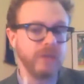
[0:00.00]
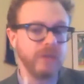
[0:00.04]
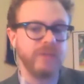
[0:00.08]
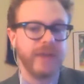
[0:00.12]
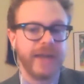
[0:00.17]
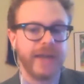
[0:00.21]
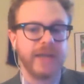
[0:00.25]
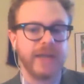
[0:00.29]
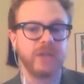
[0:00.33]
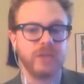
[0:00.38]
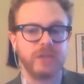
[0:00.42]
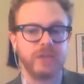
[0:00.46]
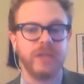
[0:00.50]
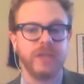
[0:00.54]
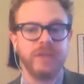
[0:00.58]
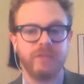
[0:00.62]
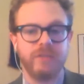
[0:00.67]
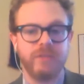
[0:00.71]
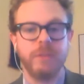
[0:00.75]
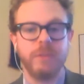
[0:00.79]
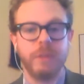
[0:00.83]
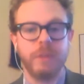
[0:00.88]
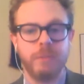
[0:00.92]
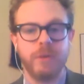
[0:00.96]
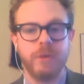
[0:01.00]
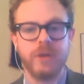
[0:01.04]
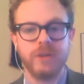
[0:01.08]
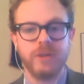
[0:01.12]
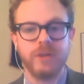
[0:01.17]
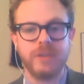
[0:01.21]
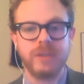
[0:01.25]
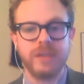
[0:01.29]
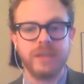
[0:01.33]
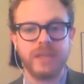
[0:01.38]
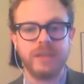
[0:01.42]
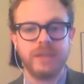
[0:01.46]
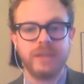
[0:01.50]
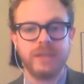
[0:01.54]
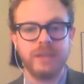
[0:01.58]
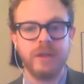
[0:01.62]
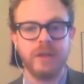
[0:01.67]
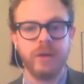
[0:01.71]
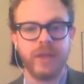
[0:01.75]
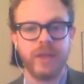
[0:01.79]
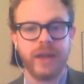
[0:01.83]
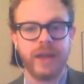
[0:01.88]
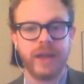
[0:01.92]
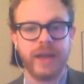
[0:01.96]
actually for me personally to
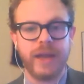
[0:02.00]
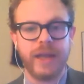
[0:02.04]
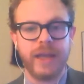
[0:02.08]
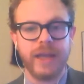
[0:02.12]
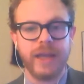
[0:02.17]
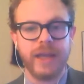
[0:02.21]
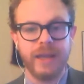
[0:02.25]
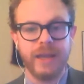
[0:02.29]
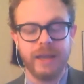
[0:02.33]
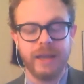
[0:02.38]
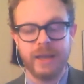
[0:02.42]
know that i